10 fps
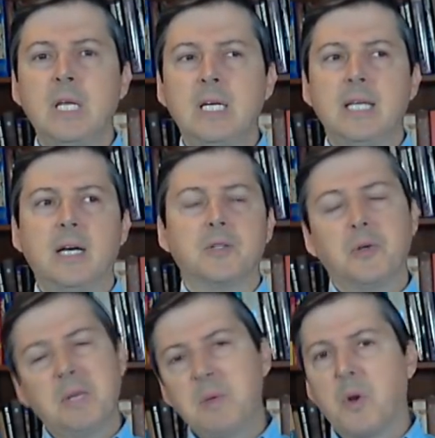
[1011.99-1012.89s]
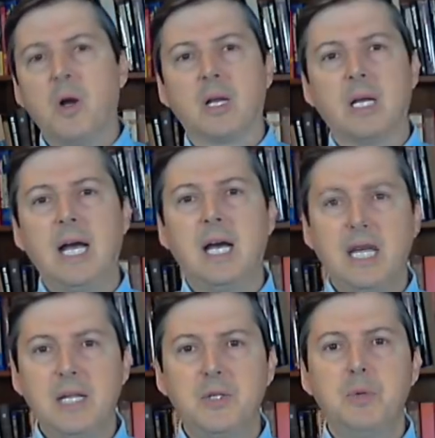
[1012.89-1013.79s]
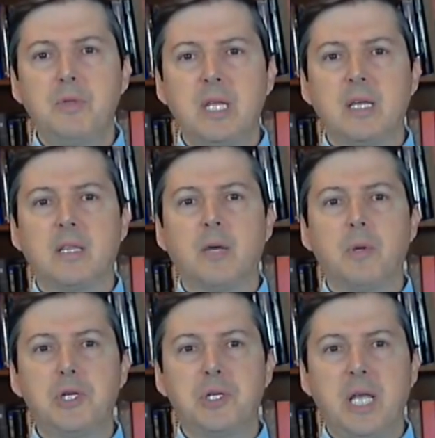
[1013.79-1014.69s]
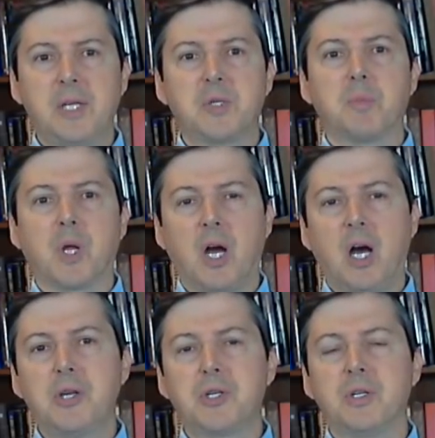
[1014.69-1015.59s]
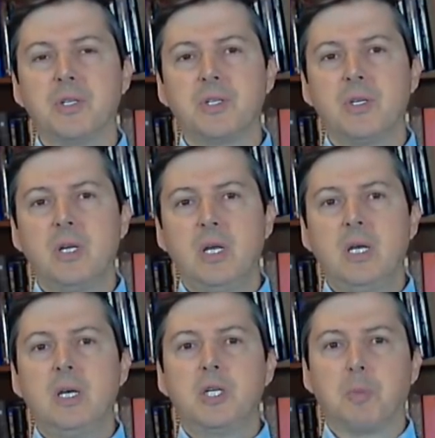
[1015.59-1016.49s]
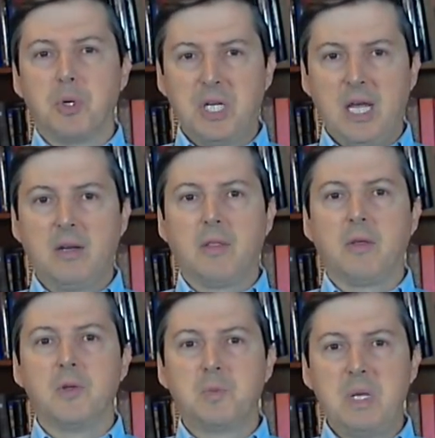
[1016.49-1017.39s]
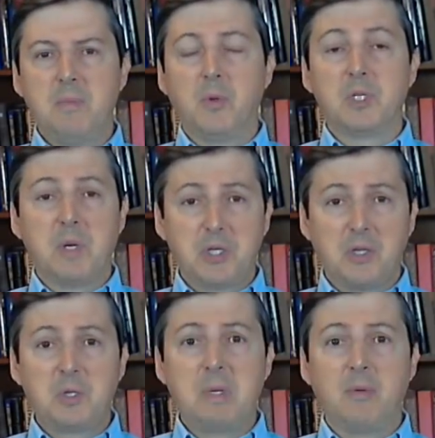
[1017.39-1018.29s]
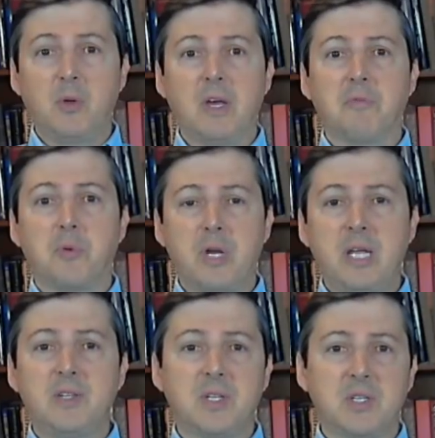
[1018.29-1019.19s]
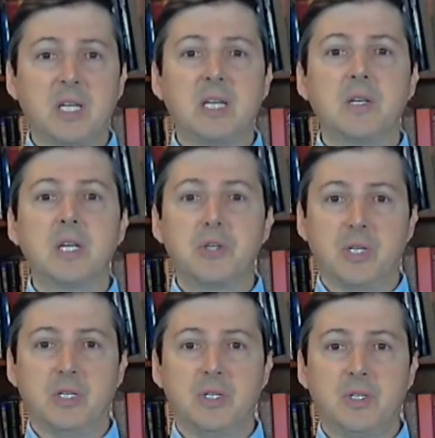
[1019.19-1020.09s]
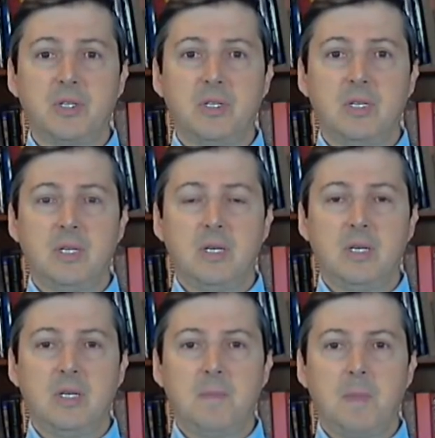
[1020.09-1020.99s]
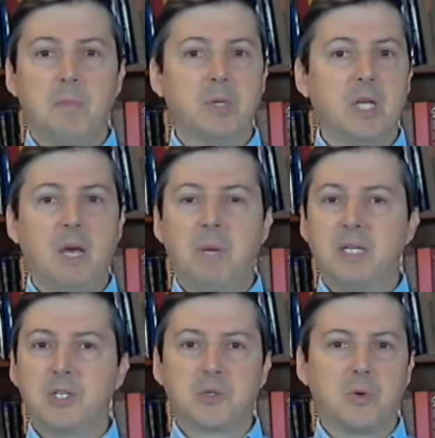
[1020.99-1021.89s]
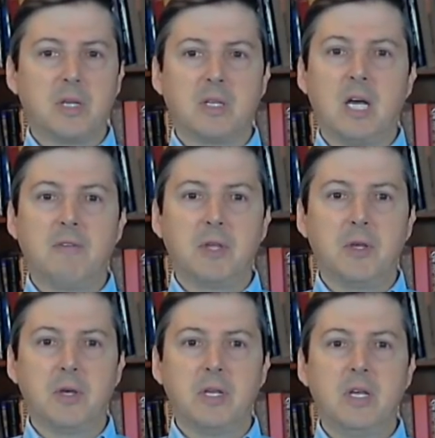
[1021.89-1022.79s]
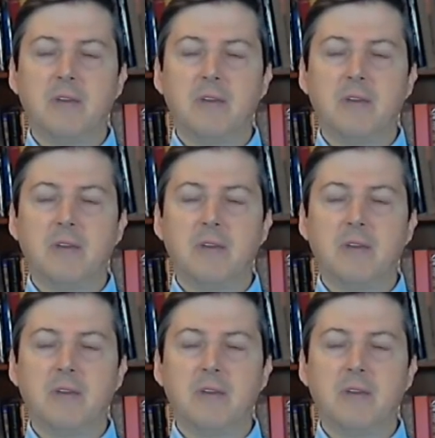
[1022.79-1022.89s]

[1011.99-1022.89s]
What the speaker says: Now, don't get me wrong. I do think that we should take some precautions to protect those people, especially those people who have pre-existing conditions, but not by destroying the livelihood of